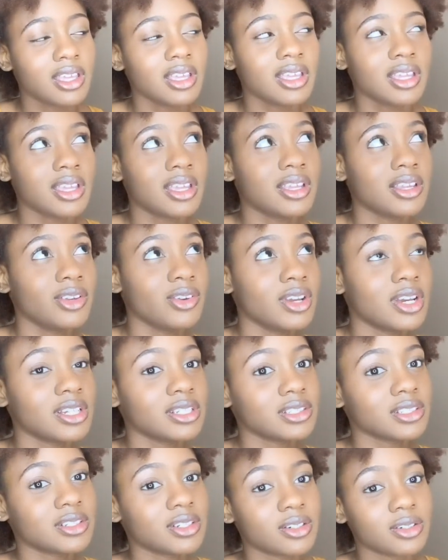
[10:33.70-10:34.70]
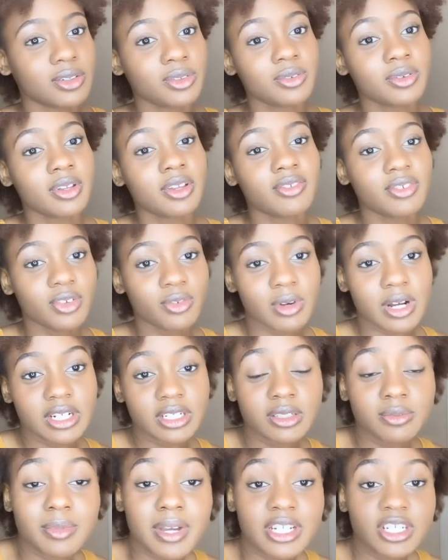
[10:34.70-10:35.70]
and you guys know if you
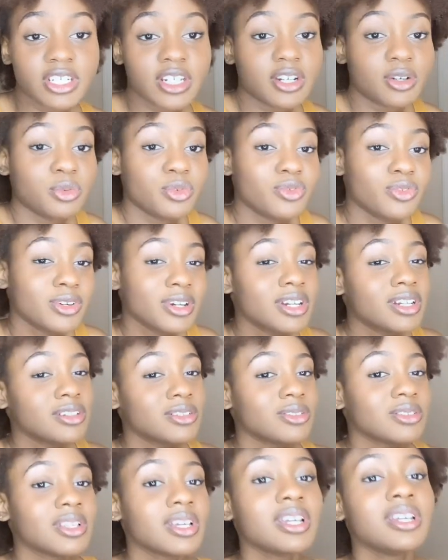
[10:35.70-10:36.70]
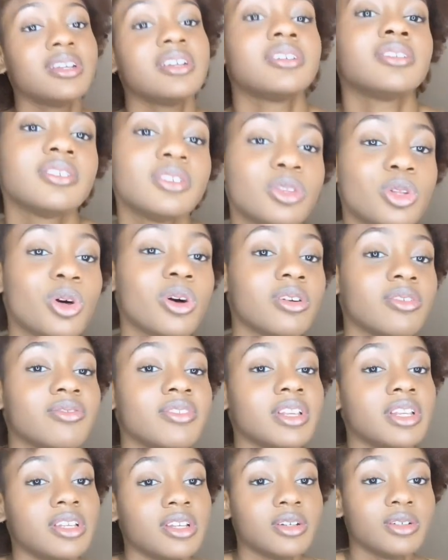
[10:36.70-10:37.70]
watched my channel before i don't like long
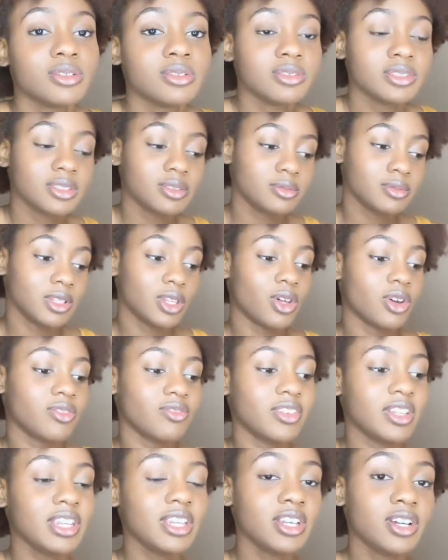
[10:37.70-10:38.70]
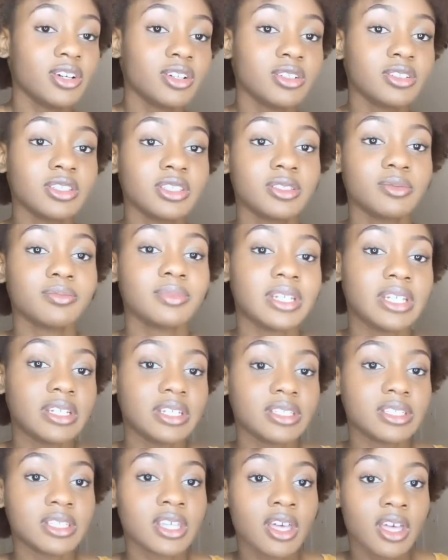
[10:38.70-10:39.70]
videos long videos means